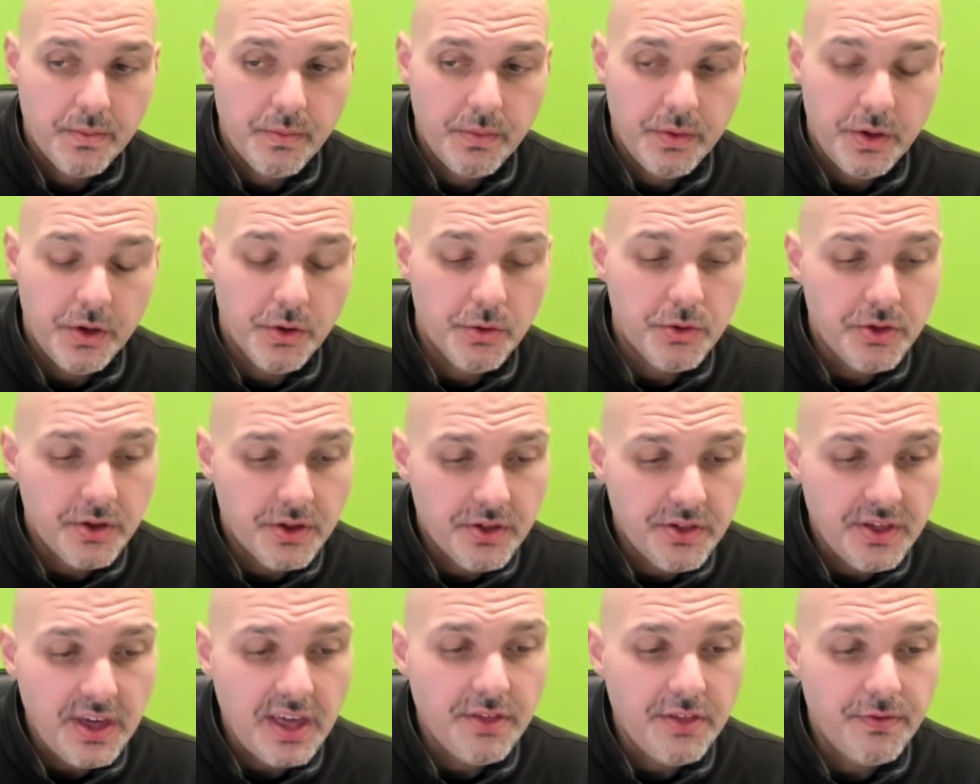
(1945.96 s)
you're
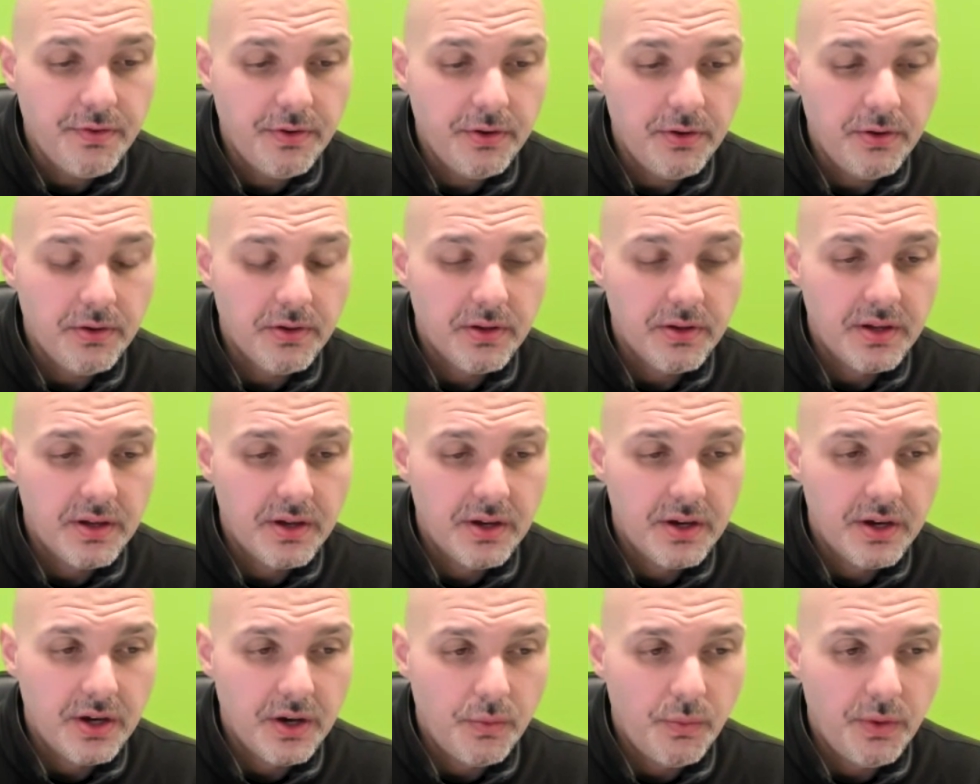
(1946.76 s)
successful
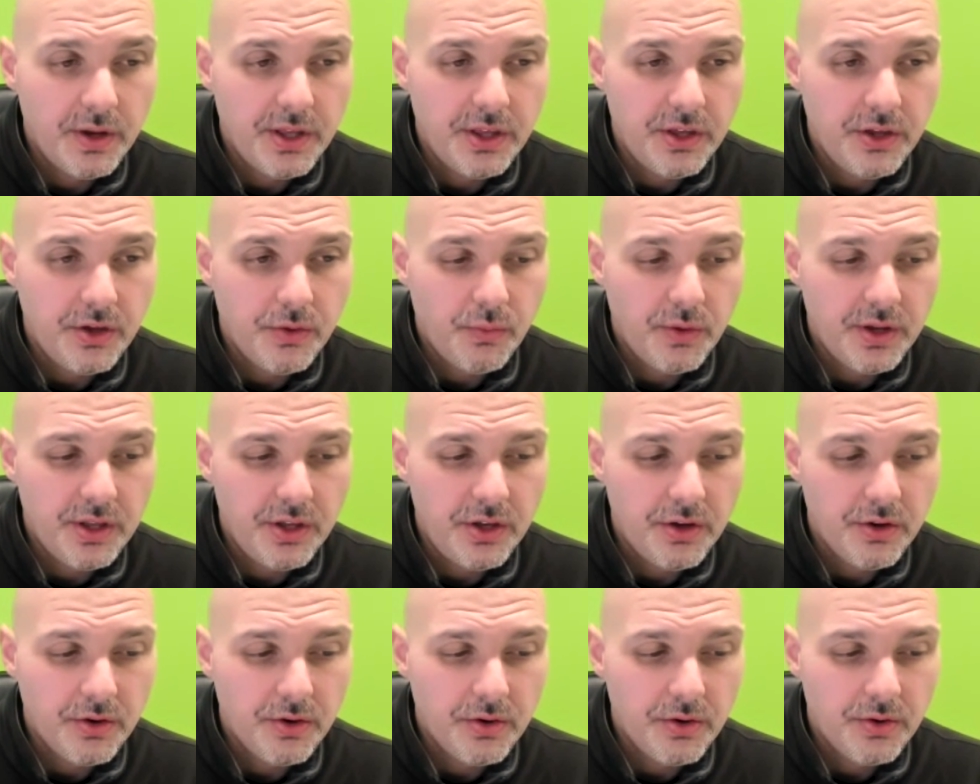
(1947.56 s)
when
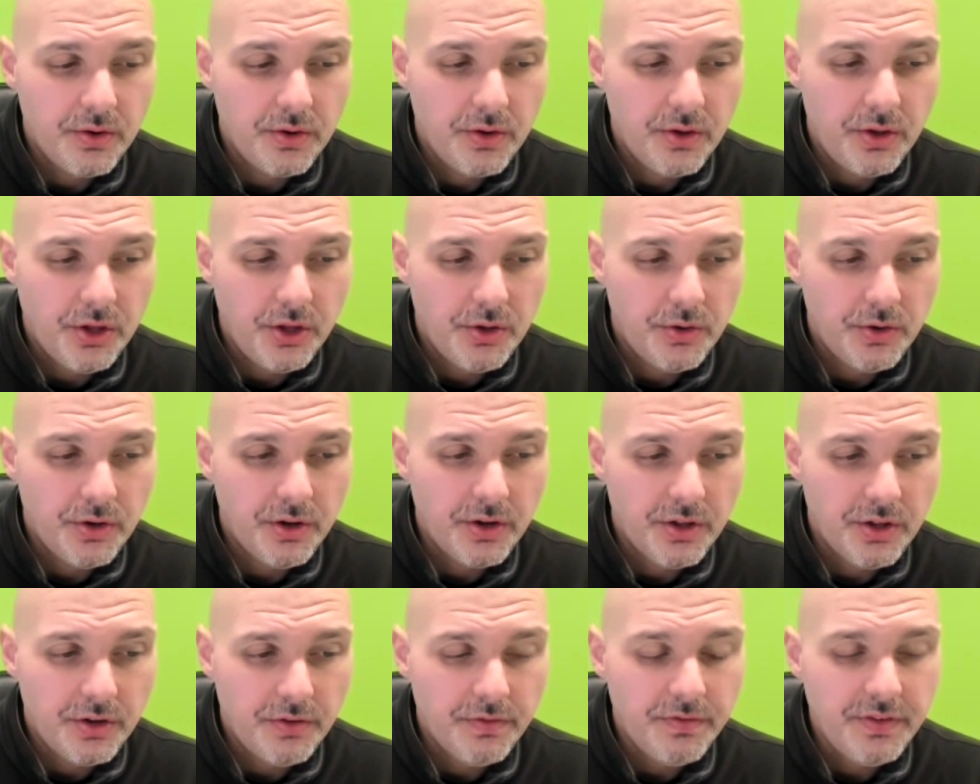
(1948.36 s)
you
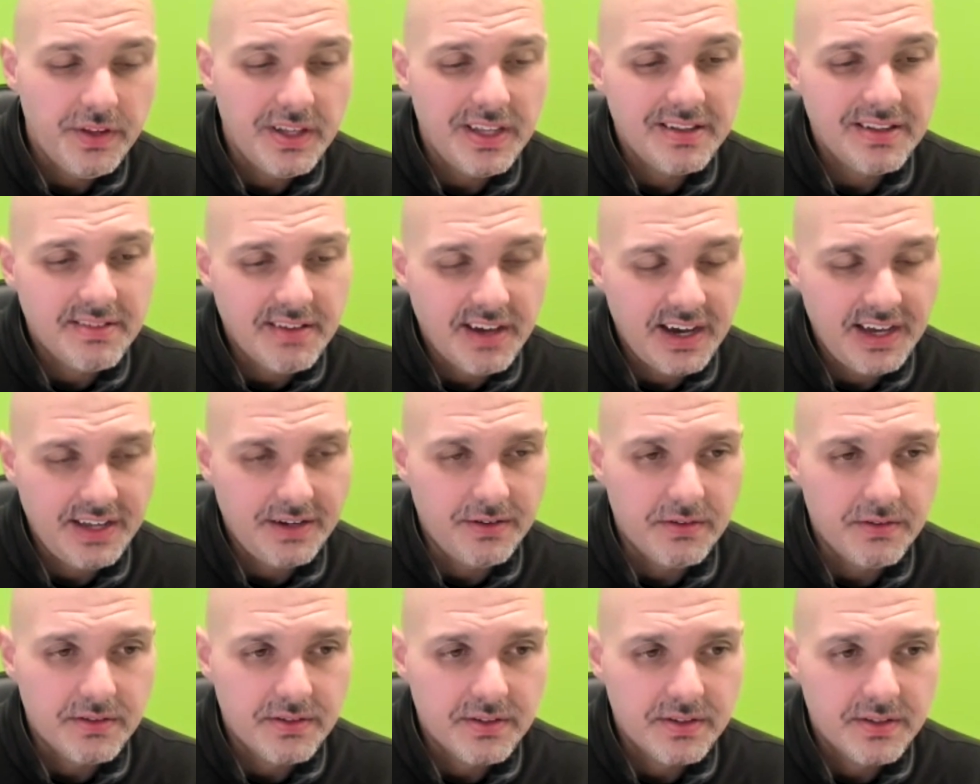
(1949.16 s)
don't feel
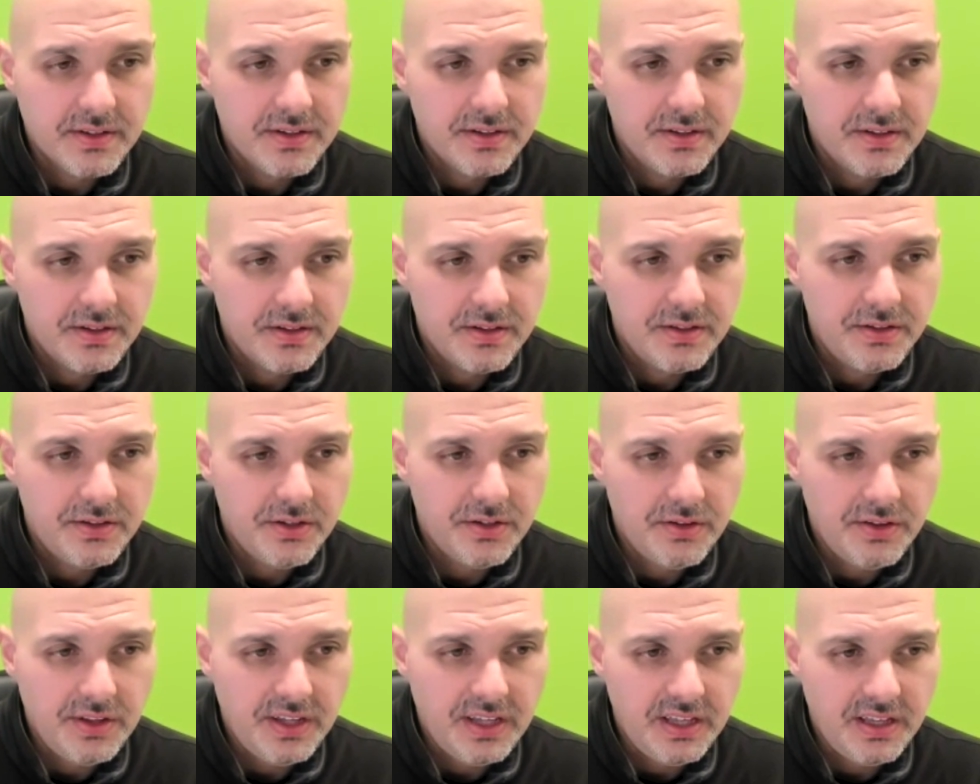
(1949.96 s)
entitled
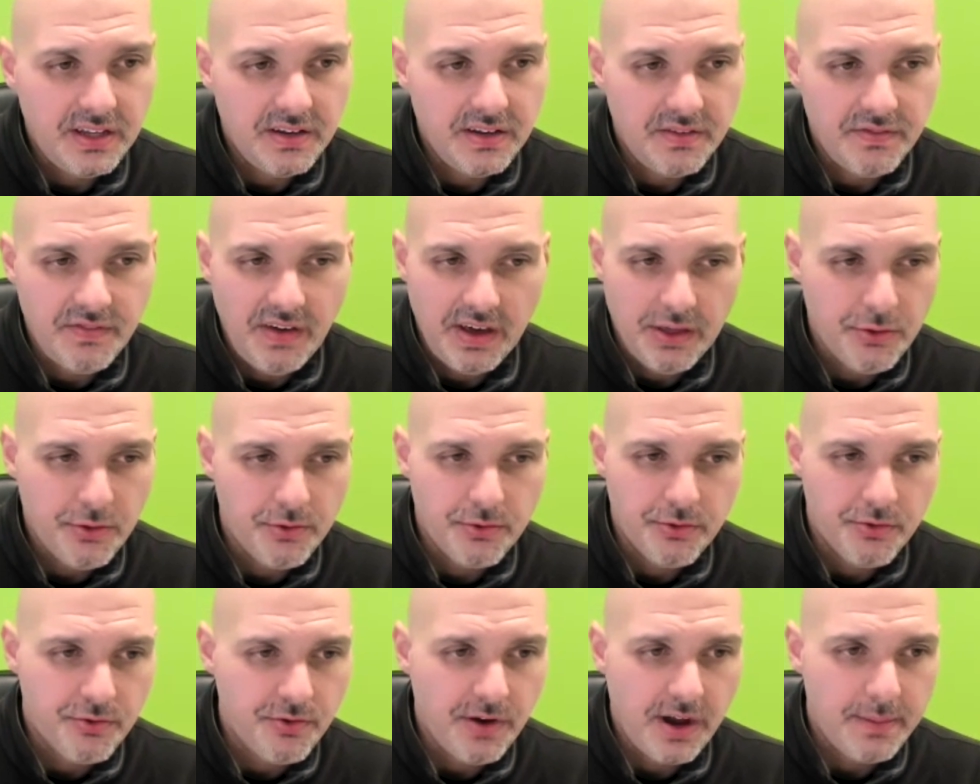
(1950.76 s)
to the
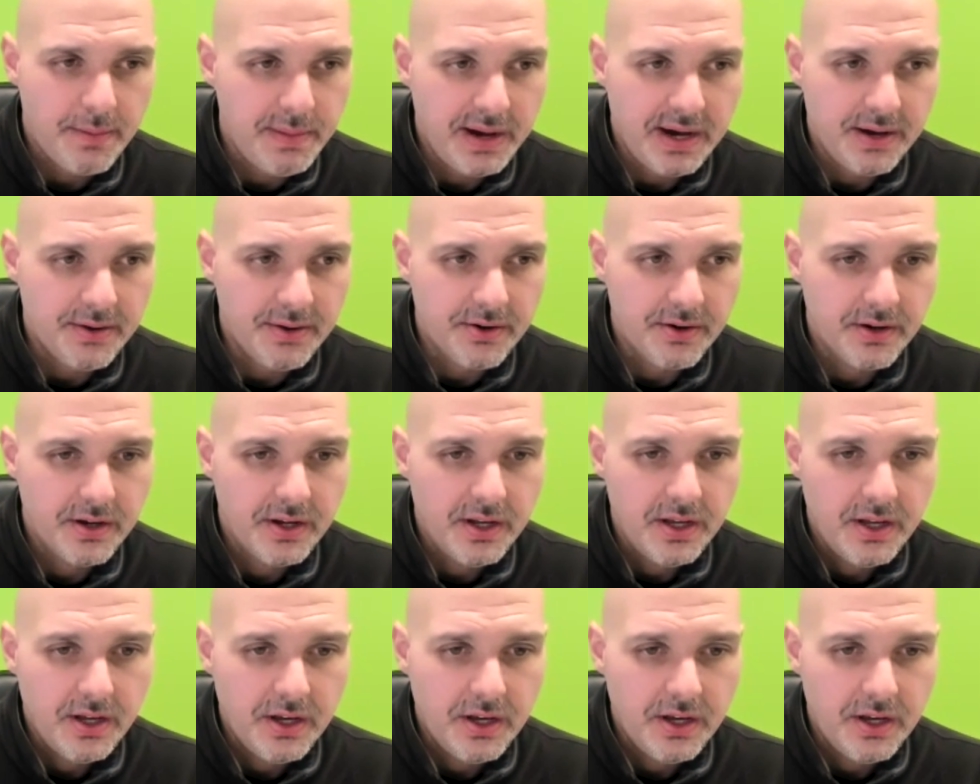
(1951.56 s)
investor's dry powder.